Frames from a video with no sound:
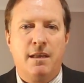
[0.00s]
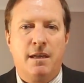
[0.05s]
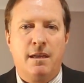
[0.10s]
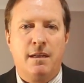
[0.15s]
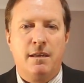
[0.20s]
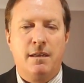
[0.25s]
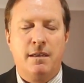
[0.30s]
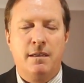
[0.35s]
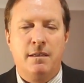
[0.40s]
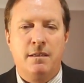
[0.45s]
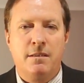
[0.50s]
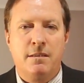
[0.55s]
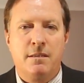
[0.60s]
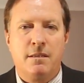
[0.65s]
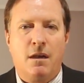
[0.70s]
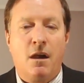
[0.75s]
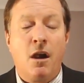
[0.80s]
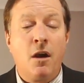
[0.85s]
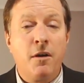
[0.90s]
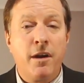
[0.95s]
that is
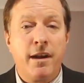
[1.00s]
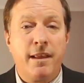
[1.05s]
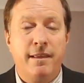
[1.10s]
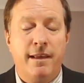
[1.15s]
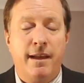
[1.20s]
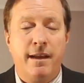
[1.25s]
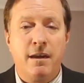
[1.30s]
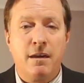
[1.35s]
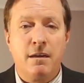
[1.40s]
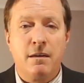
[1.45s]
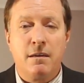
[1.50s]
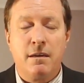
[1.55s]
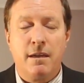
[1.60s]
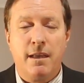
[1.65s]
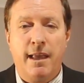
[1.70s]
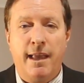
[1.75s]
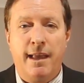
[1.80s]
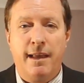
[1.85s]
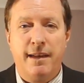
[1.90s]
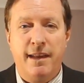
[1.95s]
already there.
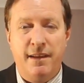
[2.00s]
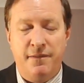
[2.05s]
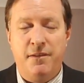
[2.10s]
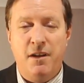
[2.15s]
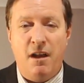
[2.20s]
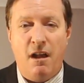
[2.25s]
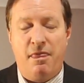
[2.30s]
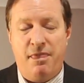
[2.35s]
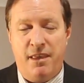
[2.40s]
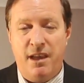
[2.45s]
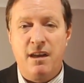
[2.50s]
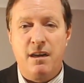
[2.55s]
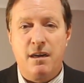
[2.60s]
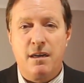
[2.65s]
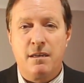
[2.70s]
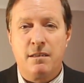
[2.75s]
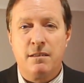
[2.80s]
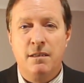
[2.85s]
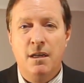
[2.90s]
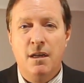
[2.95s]
And if not
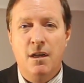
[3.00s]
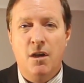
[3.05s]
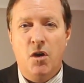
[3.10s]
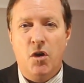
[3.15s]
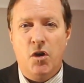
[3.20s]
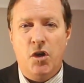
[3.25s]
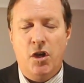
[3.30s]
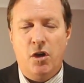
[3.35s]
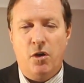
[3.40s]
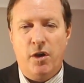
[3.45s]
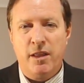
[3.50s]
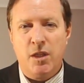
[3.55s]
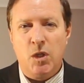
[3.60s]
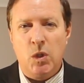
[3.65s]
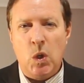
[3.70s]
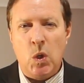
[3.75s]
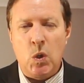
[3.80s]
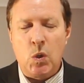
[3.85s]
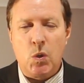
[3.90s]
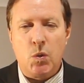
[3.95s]
there, you know, in the
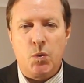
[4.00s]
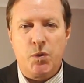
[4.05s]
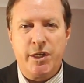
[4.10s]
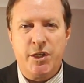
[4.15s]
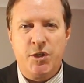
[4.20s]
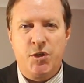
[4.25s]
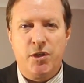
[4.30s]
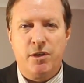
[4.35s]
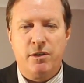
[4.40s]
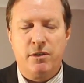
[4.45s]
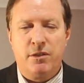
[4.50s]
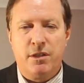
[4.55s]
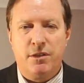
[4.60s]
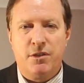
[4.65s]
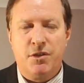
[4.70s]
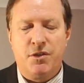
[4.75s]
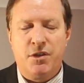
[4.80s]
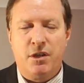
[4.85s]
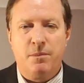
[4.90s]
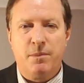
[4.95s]
local region to
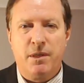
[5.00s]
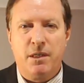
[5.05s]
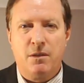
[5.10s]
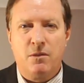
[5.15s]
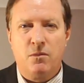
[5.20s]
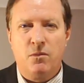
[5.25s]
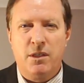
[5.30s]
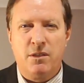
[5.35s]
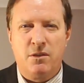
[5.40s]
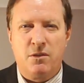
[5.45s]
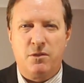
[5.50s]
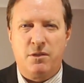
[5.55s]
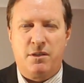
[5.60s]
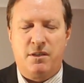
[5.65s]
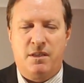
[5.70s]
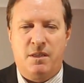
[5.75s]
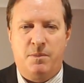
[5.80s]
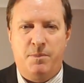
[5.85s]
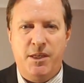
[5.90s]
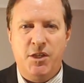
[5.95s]
determine what sorts
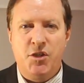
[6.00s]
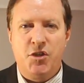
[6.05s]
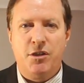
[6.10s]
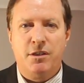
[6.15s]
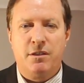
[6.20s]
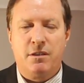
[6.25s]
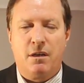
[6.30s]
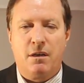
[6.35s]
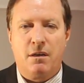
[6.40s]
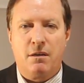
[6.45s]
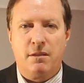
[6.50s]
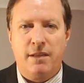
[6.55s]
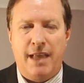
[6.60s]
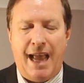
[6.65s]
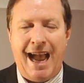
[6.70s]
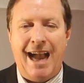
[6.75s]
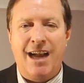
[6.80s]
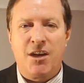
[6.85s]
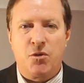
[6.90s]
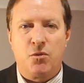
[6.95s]
of species are the
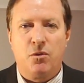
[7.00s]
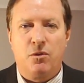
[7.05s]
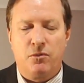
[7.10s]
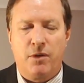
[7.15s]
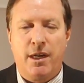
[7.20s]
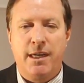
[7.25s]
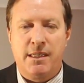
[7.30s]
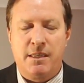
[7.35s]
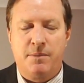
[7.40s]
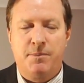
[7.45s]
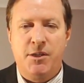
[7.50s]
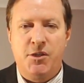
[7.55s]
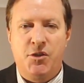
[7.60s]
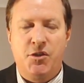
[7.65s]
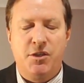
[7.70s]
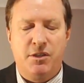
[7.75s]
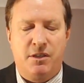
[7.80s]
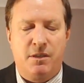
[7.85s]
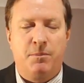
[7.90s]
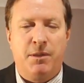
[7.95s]
actual right
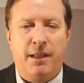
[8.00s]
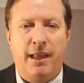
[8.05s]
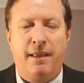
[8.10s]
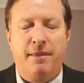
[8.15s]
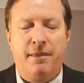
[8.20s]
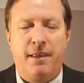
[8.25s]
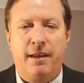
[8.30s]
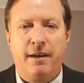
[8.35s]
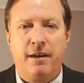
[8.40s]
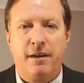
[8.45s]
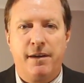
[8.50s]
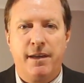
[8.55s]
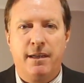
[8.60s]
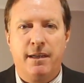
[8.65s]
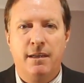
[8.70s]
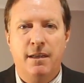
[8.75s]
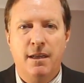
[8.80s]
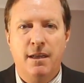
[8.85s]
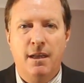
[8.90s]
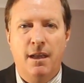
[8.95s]
species to plant in that
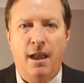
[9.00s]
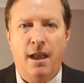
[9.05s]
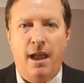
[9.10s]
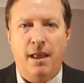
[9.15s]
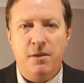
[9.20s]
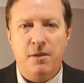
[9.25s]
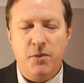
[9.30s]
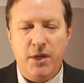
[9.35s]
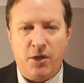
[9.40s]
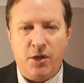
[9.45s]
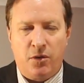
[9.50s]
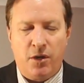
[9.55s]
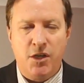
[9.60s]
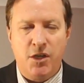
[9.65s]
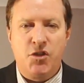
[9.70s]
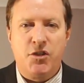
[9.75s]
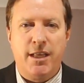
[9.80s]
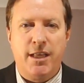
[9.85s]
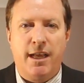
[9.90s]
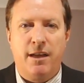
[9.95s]
area. And then we
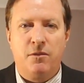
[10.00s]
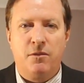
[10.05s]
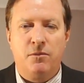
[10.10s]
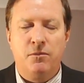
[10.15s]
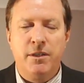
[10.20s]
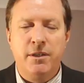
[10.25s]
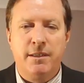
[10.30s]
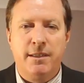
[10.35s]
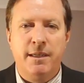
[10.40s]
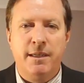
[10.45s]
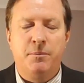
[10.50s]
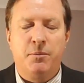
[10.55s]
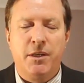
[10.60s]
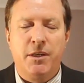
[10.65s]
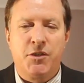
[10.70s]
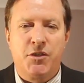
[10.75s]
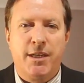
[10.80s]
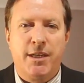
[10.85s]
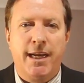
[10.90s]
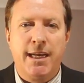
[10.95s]
crunch that deep
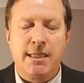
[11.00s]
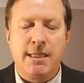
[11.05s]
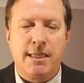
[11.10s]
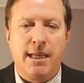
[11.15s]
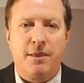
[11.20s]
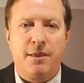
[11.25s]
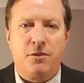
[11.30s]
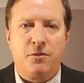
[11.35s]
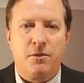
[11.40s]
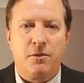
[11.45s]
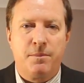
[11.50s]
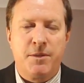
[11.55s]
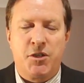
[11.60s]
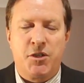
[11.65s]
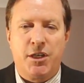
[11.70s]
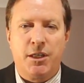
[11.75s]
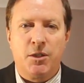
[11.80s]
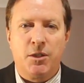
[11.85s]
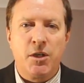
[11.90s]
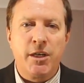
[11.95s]
rich data set through a
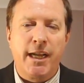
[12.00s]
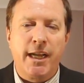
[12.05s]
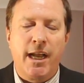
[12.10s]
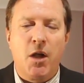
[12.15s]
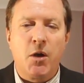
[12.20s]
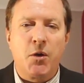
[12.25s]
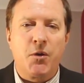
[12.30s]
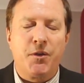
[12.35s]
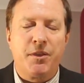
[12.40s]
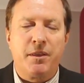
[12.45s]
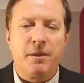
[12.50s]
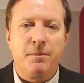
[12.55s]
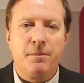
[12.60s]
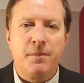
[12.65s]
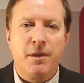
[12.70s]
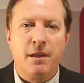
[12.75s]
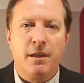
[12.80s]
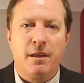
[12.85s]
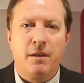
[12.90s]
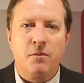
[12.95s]
machine learning algorithm
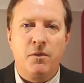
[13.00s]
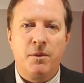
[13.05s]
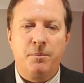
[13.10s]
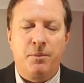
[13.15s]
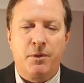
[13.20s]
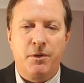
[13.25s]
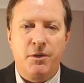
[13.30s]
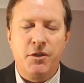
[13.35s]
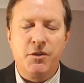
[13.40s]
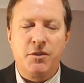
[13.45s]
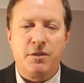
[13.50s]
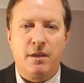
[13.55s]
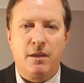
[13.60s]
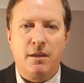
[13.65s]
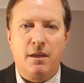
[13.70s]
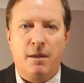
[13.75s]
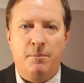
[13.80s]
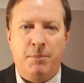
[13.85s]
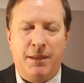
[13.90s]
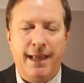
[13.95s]
and we produce
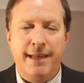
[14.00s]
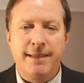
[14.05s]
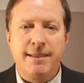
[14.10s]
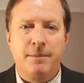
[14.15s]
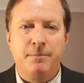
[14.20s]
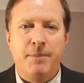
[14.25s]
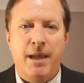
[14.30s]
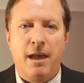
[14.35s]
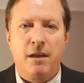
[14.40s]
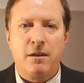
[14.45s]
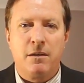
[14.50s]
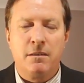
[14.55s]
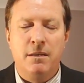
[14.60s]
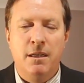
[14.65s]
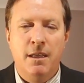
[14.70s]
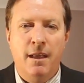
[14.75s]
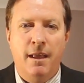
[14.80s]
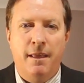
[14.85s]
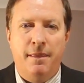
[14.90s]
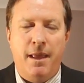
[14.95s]
a, a planting pattern pattern
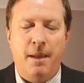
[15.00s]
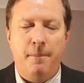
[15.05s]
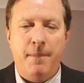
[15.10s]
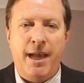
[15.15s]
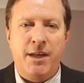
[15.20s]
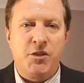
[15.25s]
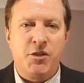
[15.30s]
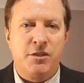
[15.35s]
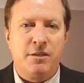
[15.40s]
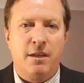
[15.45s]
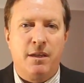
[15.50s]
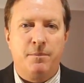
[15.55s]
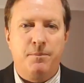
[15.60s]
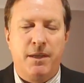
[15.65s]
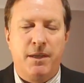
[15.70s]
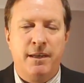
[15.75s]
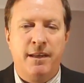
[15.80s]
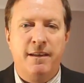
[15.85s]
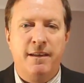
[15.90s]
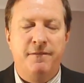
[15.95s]
that matches up
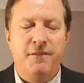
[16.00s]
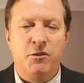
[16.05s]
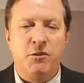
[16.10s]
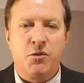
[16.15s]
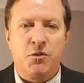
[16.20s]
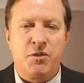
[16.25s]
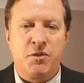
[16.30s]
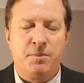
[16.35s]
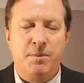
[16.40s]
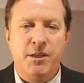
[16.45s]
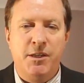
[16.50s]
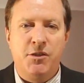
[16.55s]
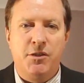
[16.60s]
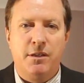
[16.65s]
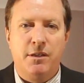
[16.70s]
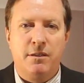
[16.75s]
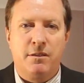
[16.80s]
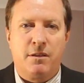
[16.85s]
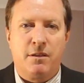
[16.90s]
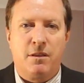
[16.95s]
an individual
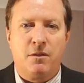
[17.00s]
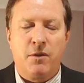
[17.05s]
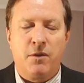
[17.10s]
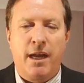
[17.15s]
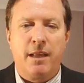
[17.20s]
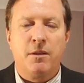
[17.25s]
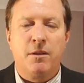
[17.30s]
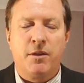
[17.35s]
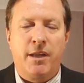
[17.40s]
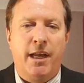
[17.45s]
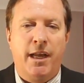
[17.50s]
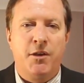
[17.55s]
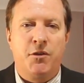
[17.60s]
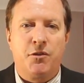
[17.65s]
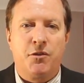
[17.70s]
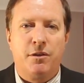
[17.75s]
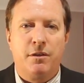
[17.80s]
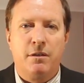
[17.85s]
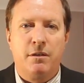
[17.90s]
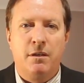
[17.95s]
species to the right
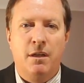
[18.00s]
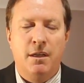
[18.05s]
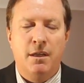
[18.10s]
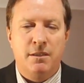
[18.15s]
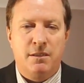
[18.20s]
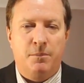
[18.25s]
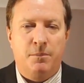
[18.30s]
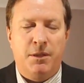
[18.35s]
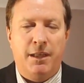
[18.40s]
location to